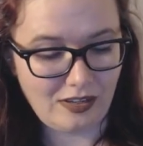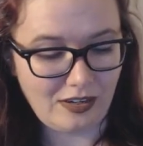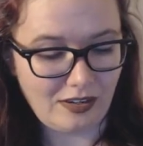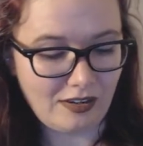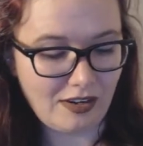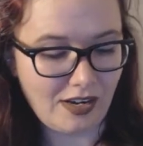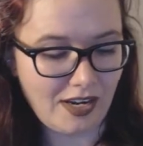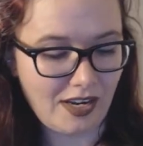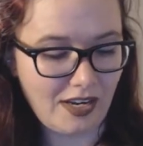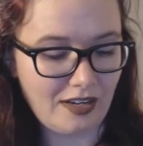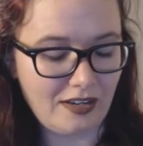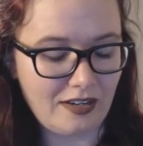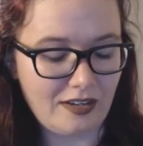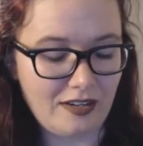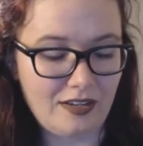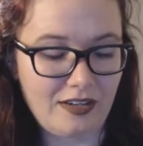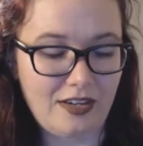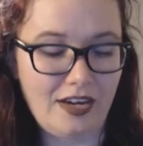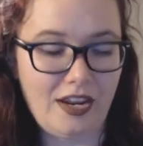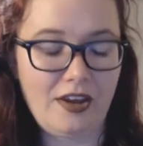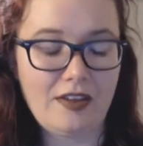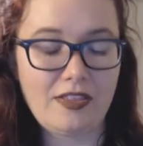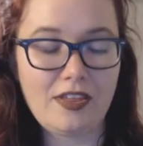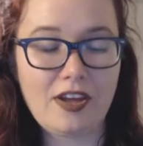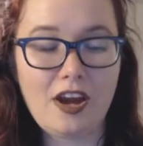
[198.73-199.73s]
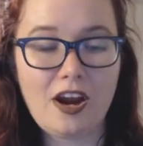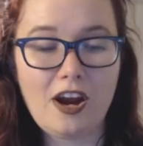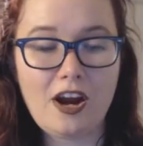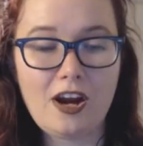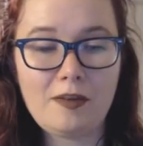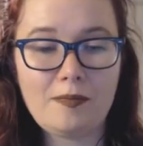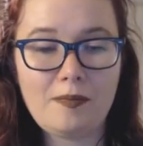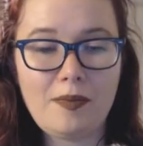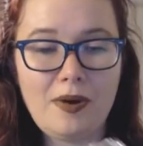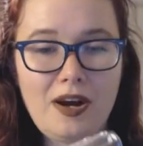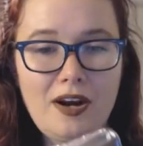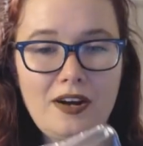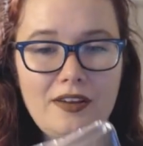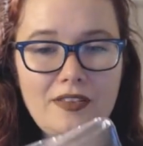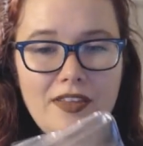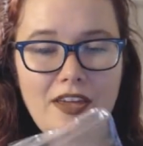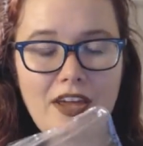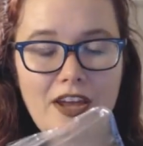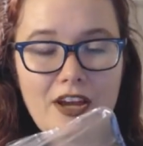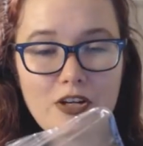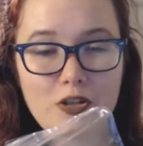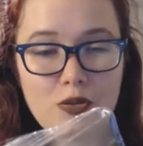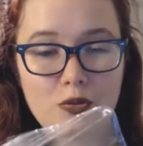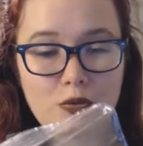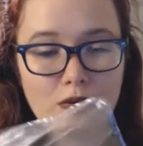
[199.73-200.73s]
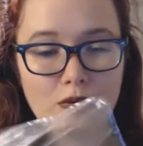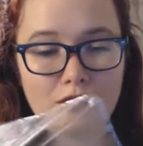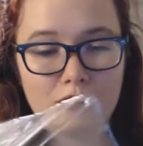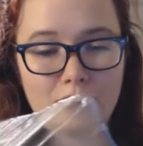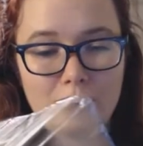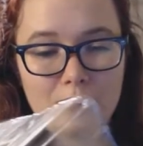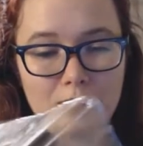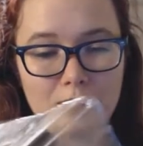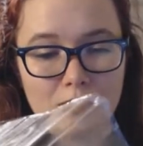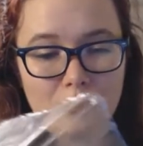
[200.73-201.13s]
All right, now the hard part, the actual